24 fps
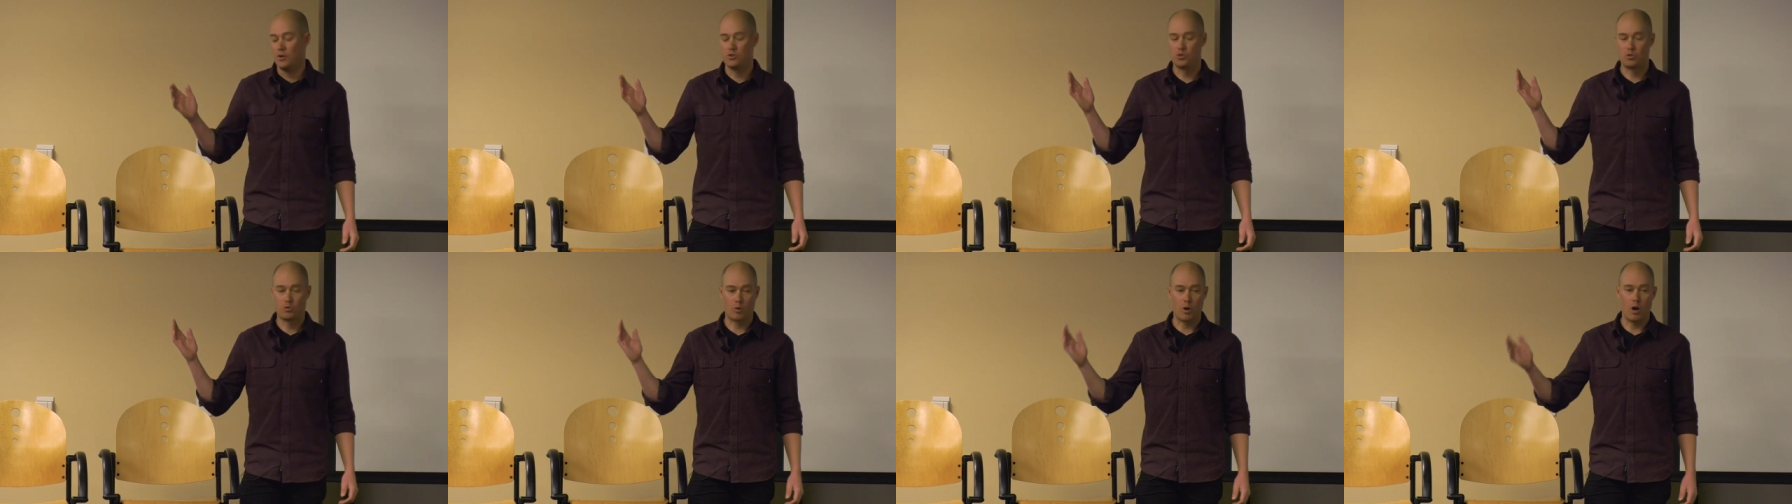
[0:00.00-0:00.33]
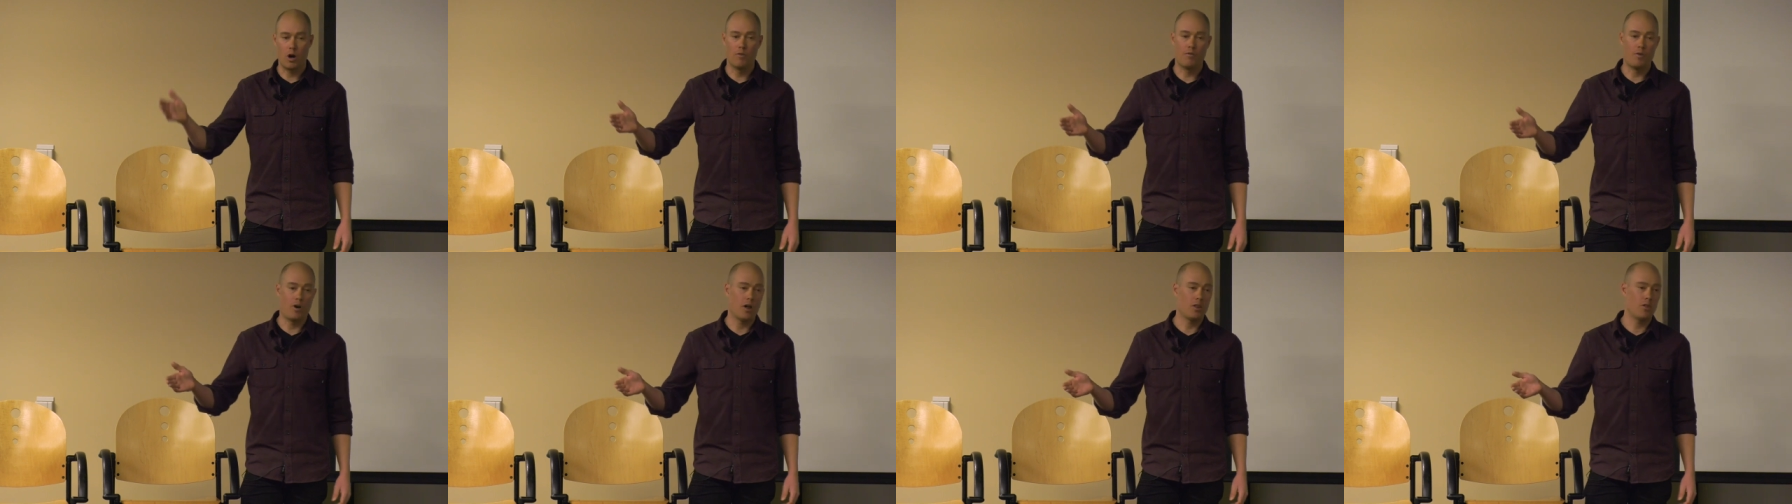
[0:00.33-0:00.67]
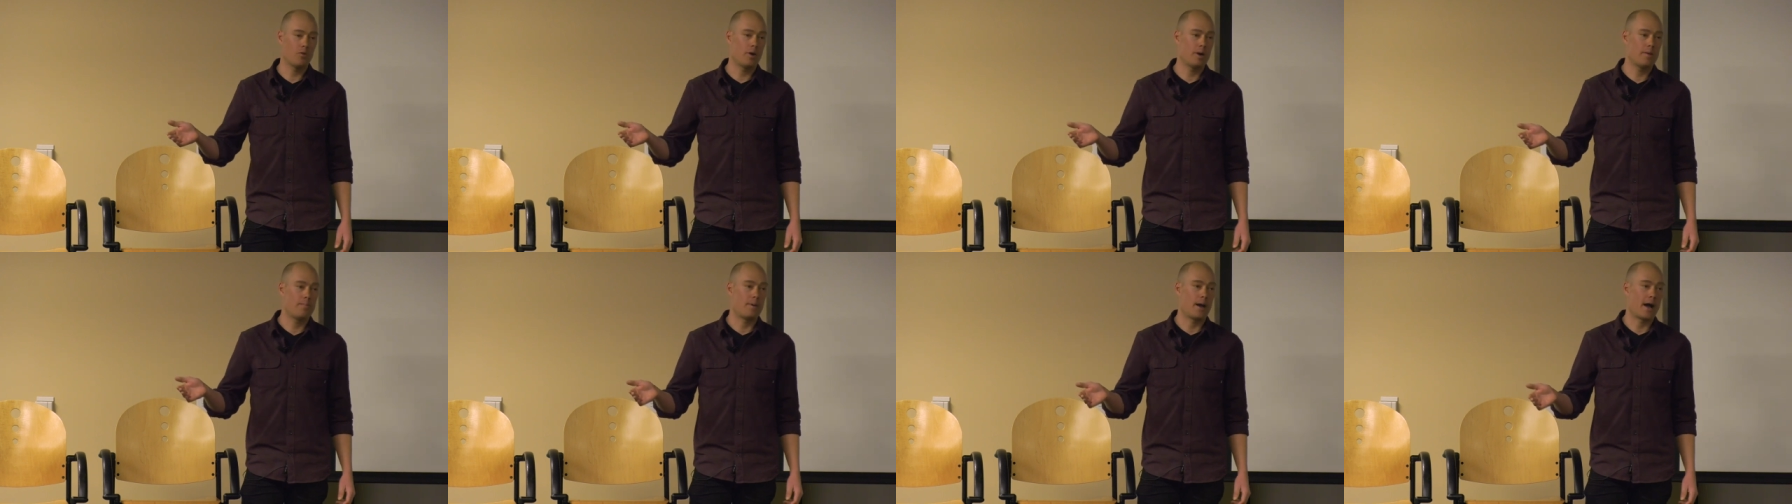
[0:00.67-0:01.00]
Drove all
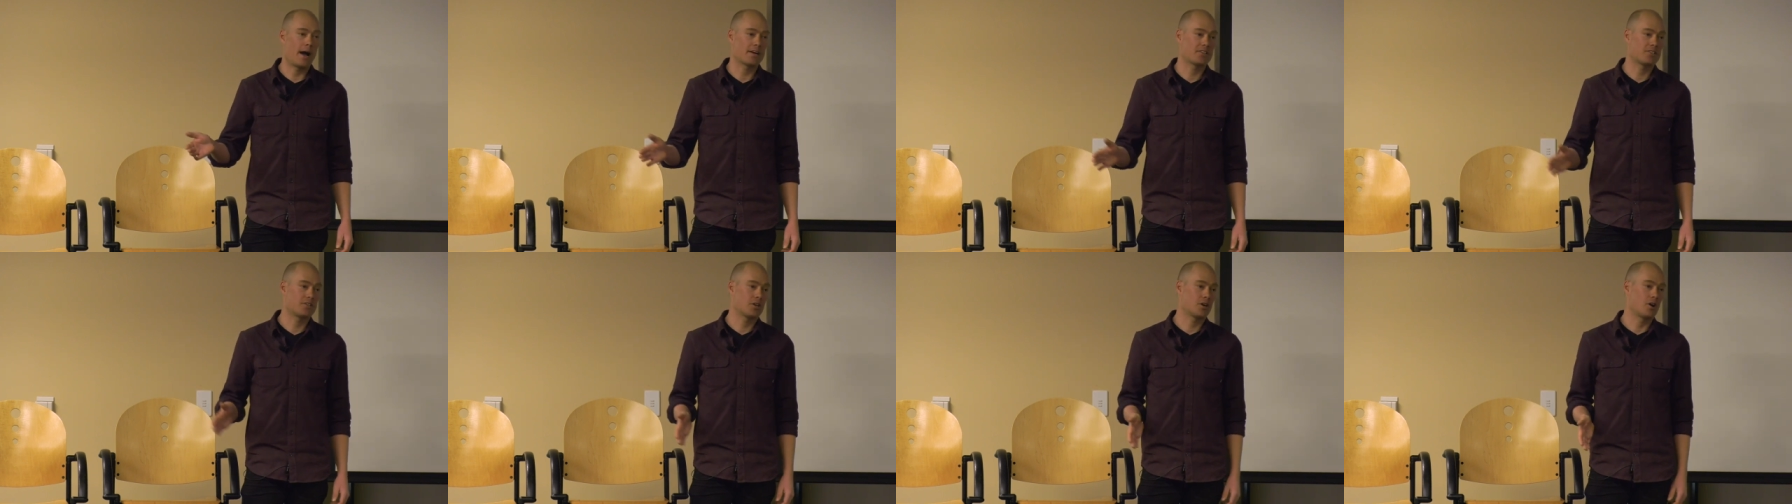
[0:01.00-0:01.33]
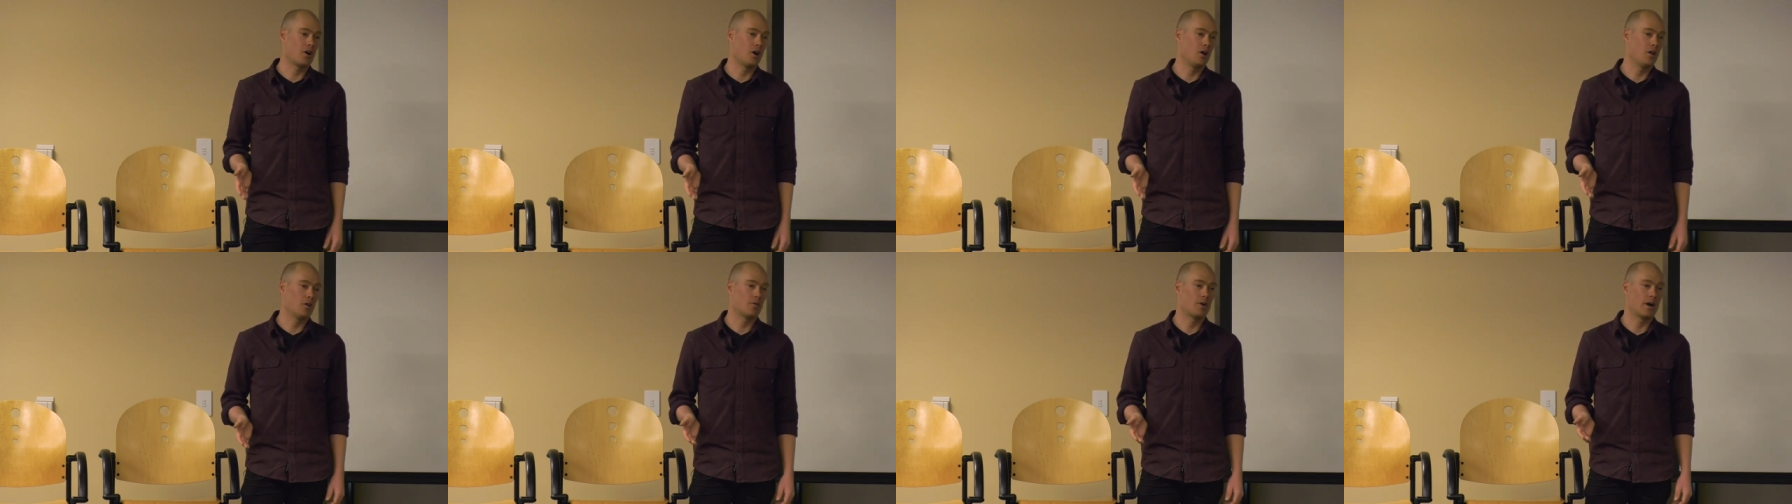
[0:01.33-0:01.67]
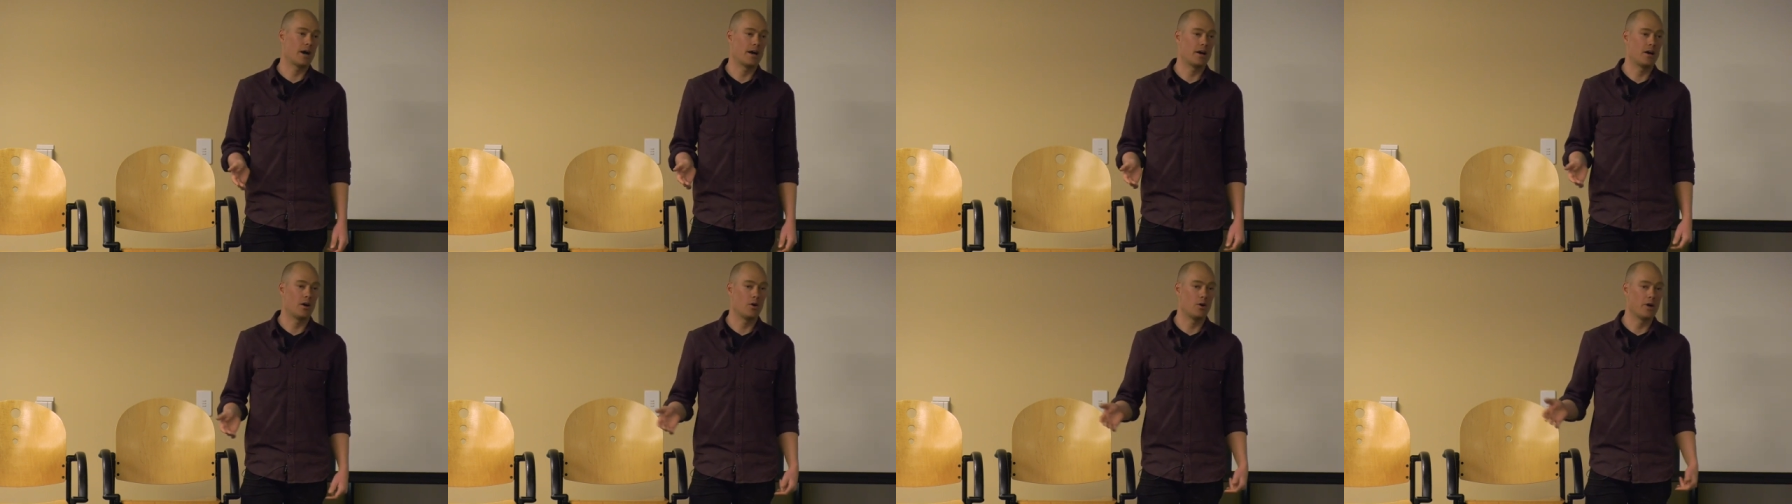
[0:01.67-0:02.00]
the way back to
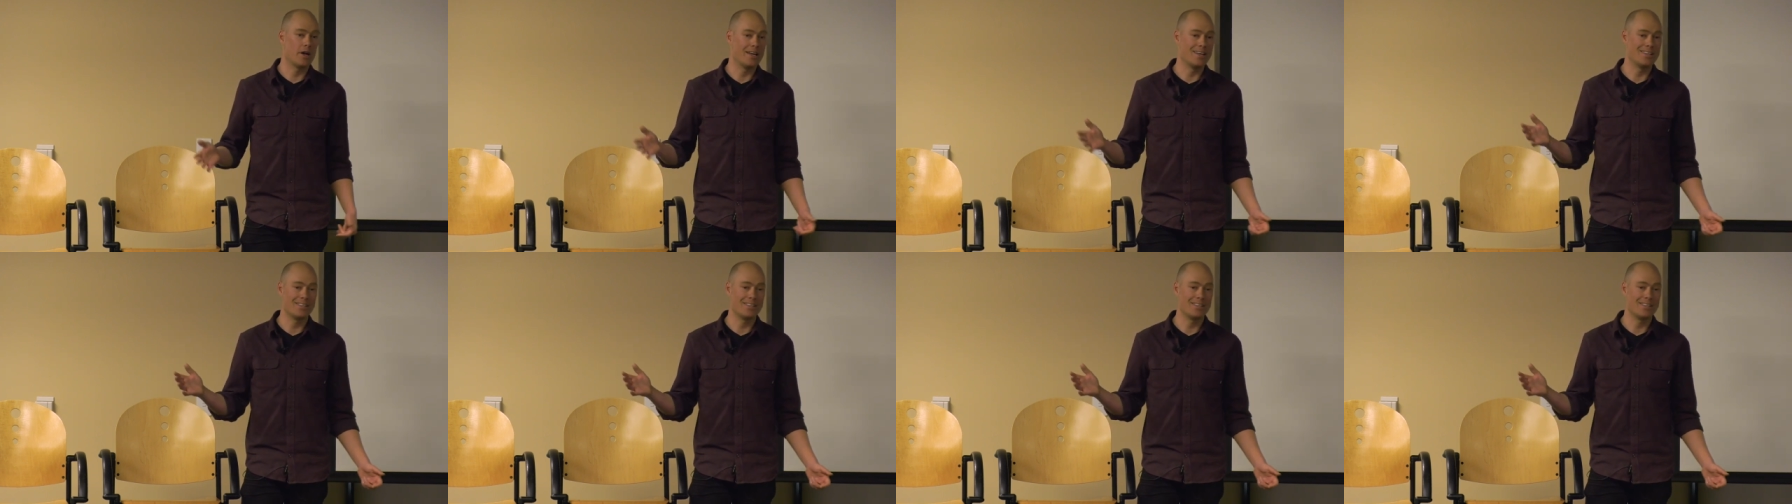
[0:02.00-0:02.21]
Colorado